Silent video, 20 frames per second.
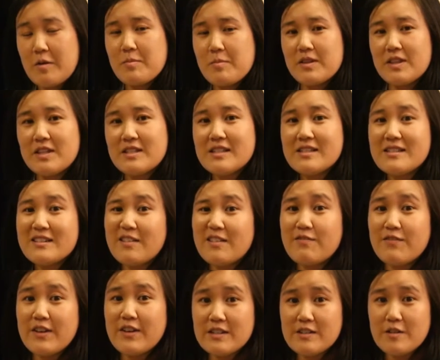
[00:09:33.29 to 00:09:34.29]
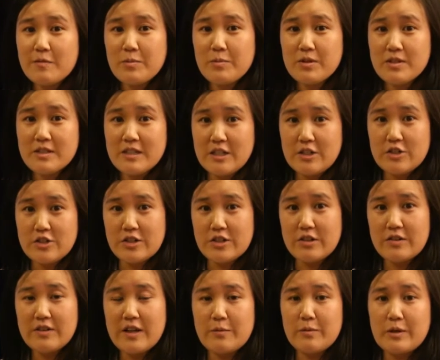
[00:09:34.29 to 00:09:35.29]
but this is an invasive
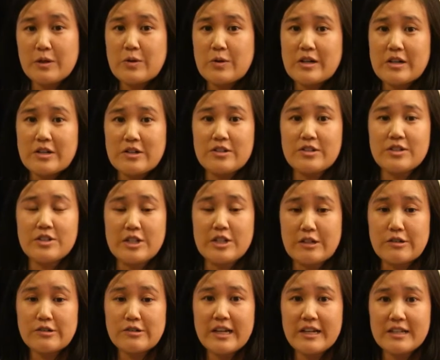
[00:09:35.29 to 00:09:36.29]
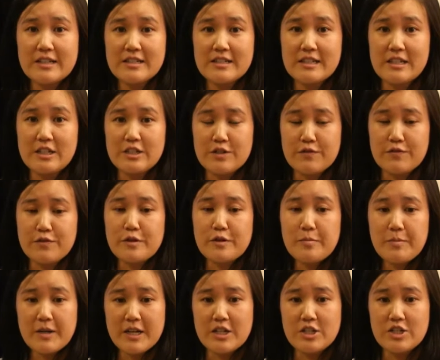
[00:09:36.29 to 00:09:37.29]
procedure that requires general anesthesia for
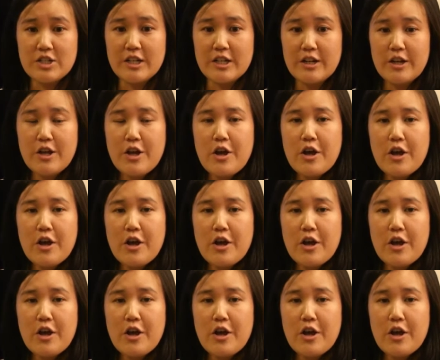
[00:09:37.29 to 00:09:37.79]
a patient.